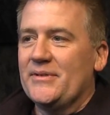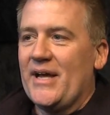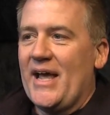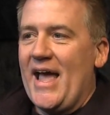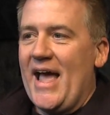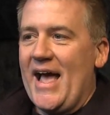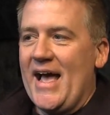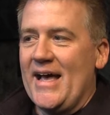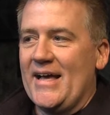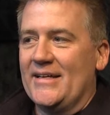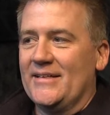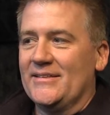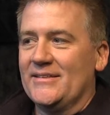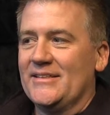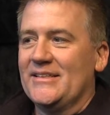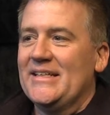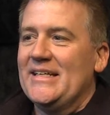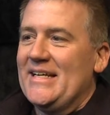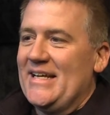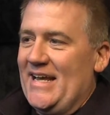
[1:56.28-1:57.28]
And
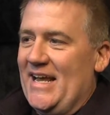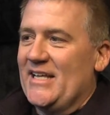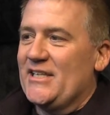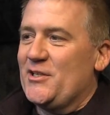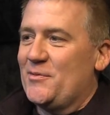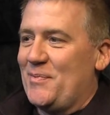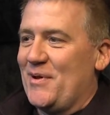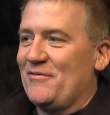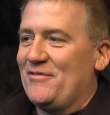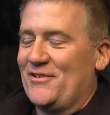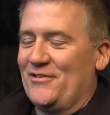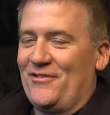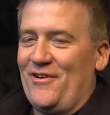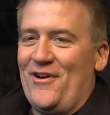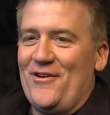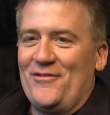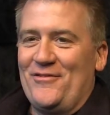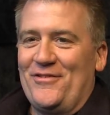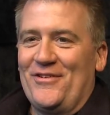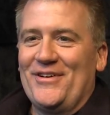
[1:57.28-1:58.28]
it's a pivotal
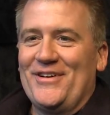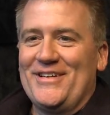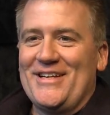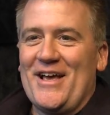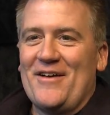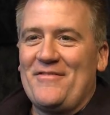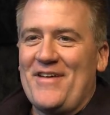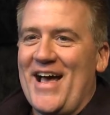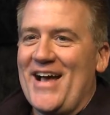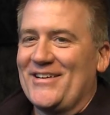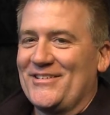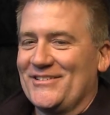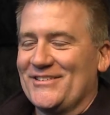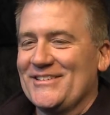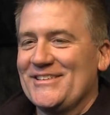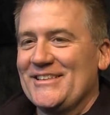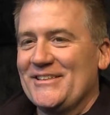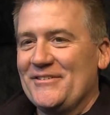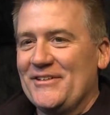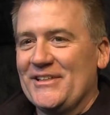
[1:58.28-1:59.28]
role for a deaf
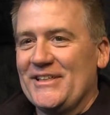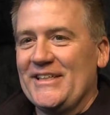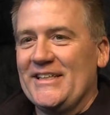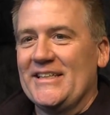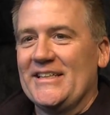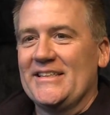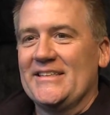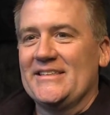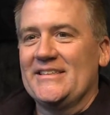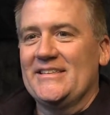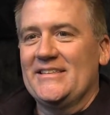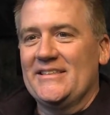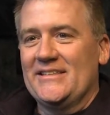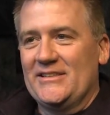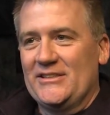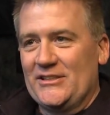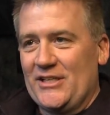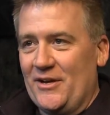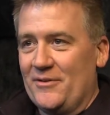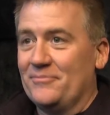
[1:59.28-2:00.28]
actress, it really is.
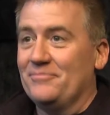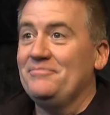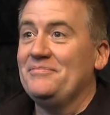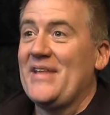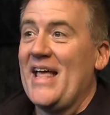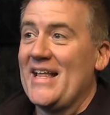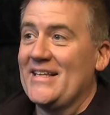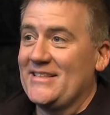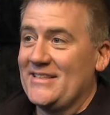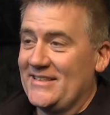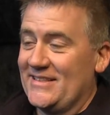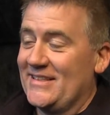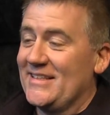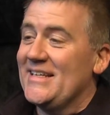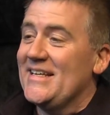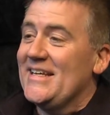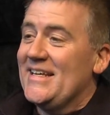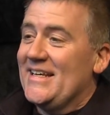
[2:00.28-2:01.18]
So that's